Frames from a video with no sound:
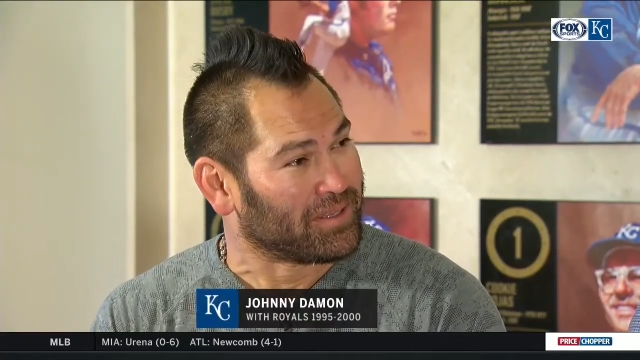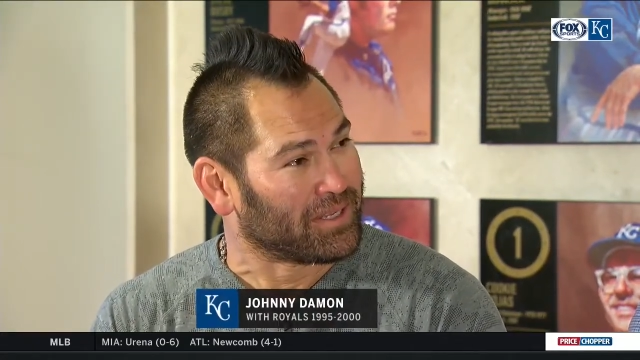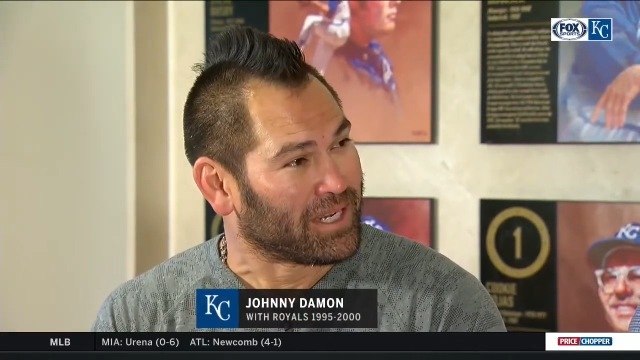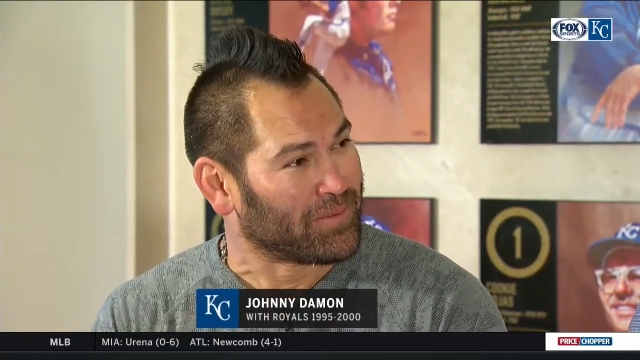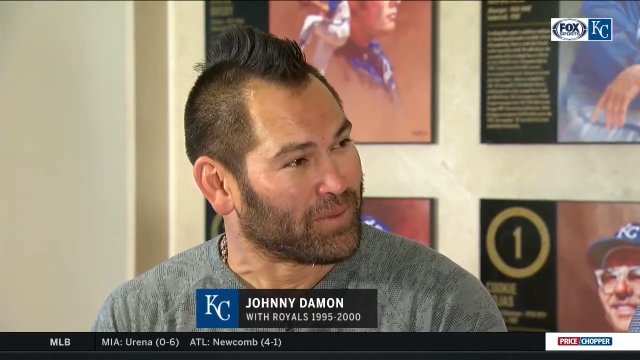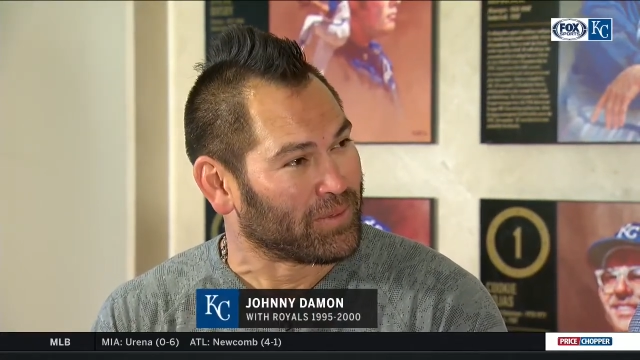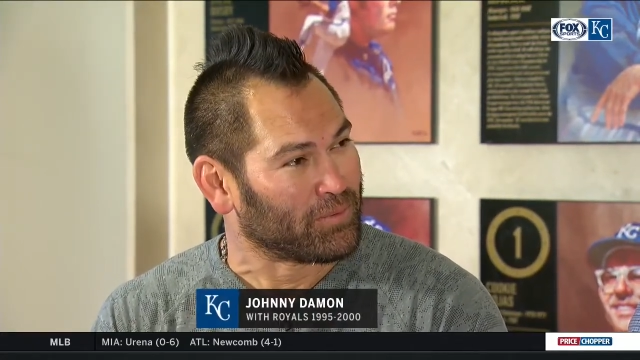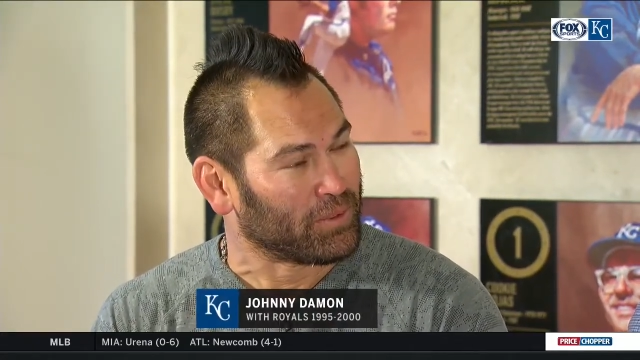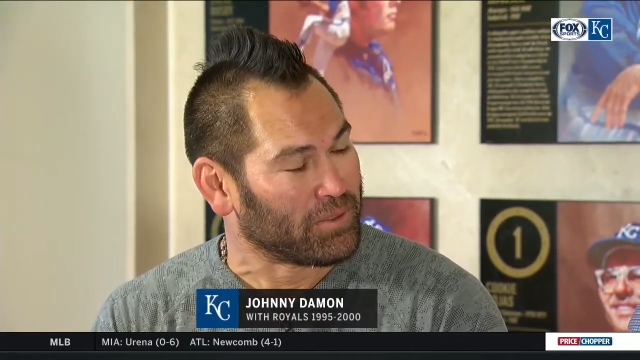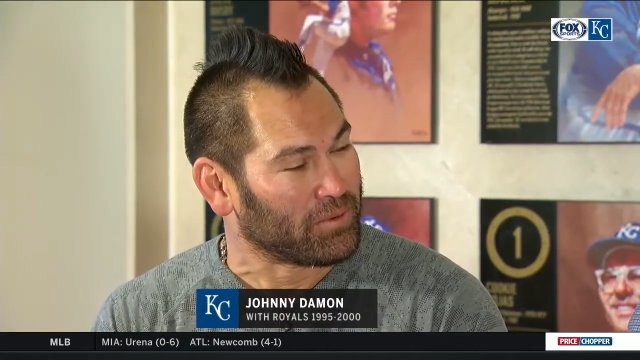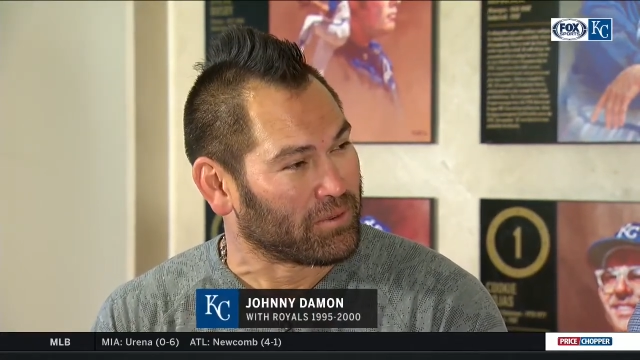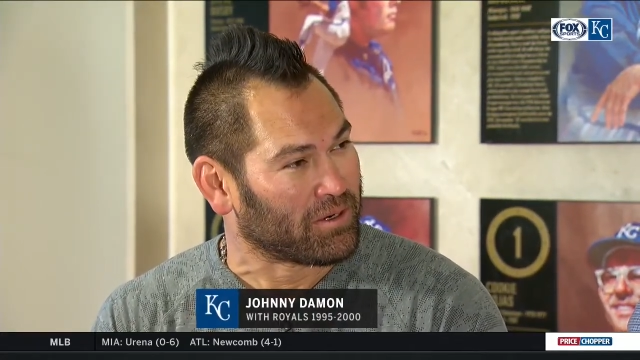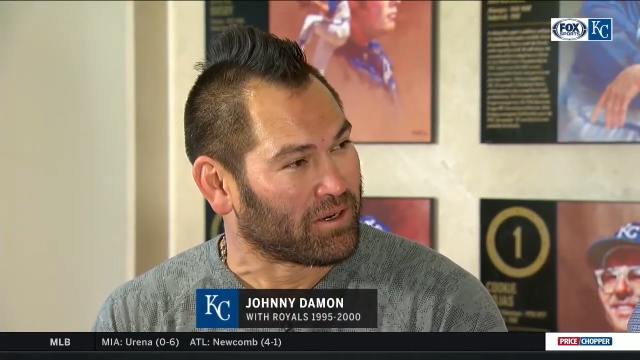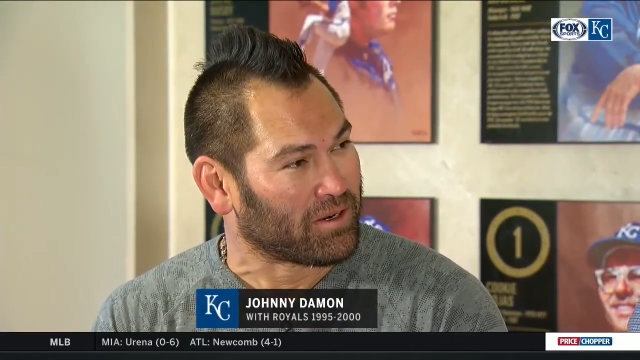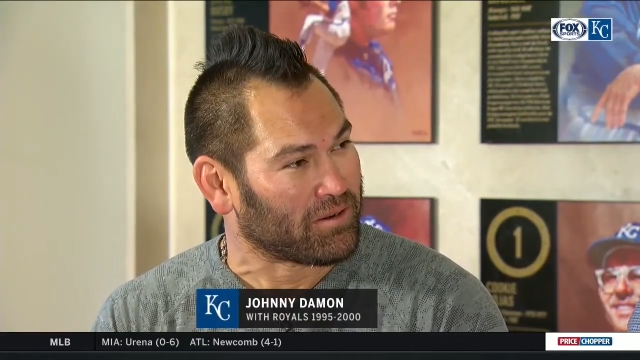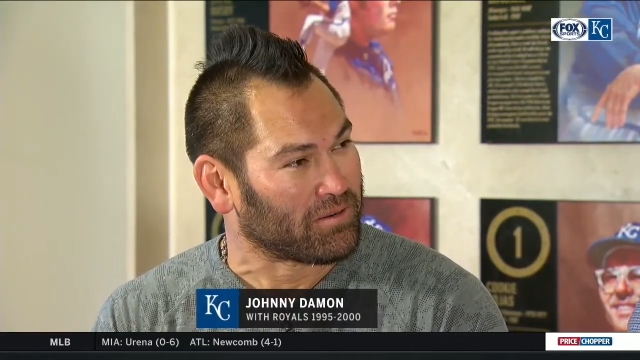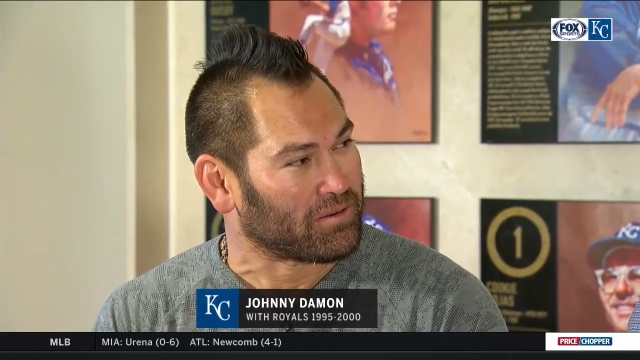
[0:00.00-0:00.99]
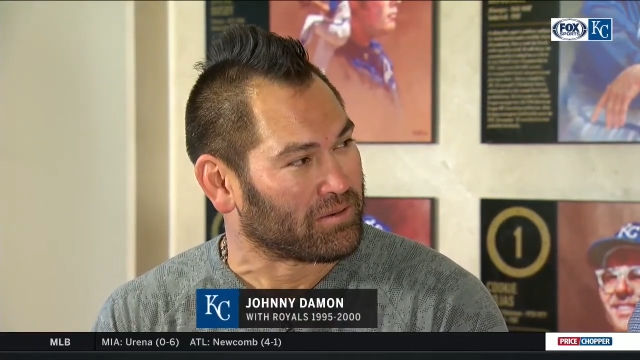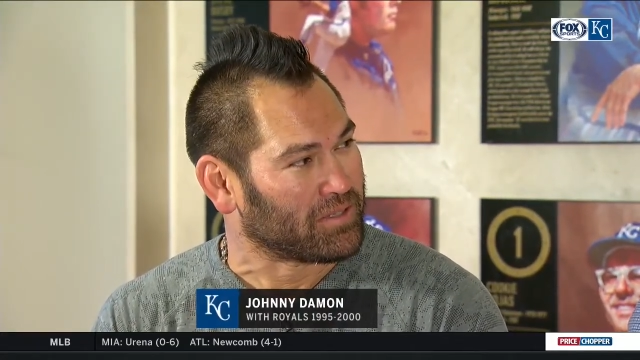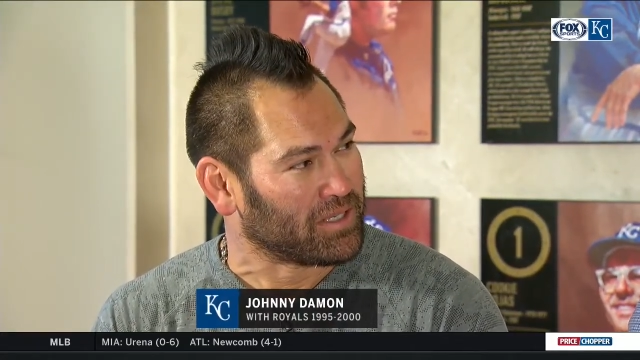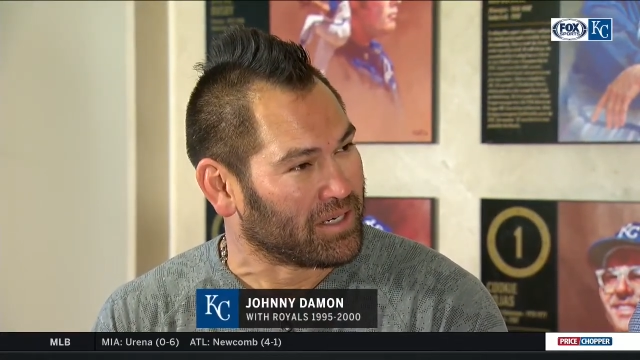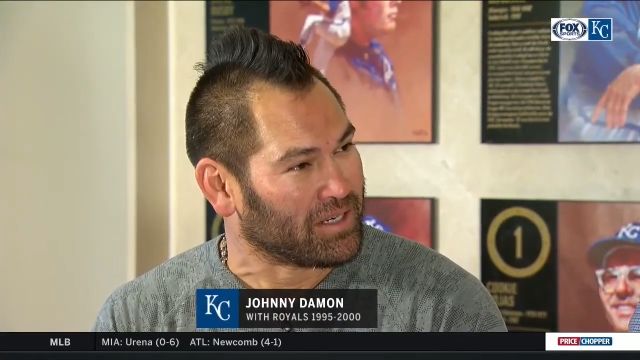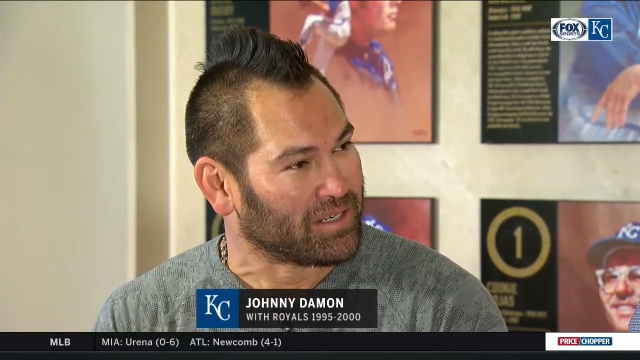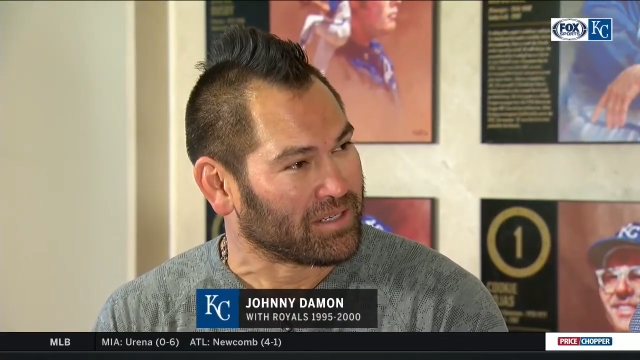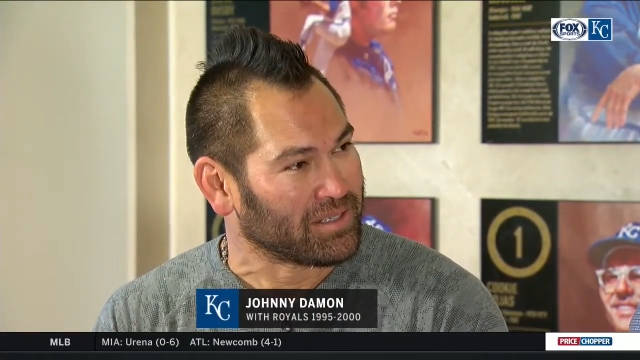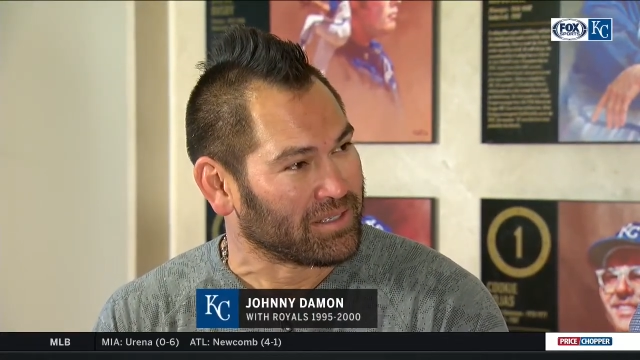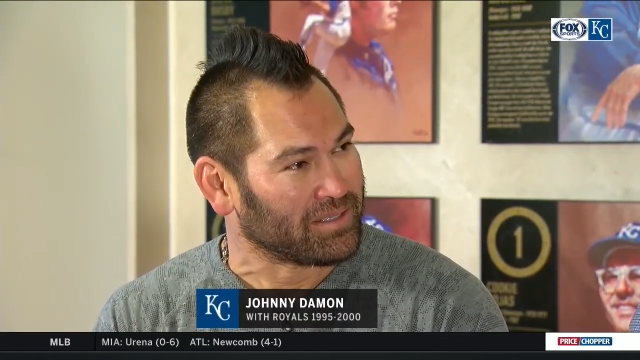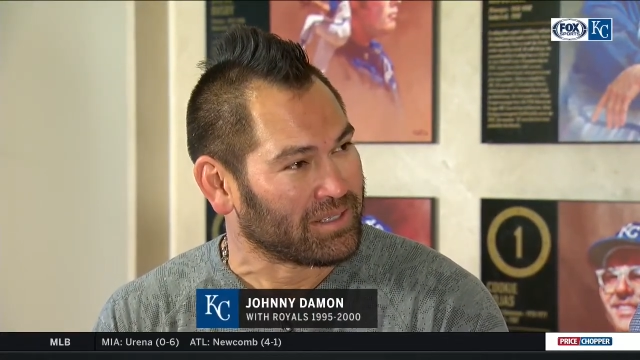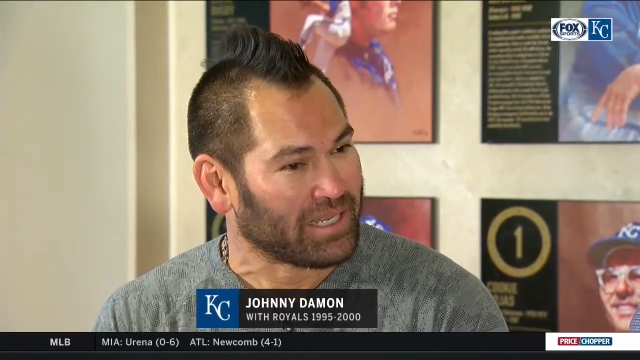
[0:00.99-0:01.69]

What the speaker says: I mean, we were all young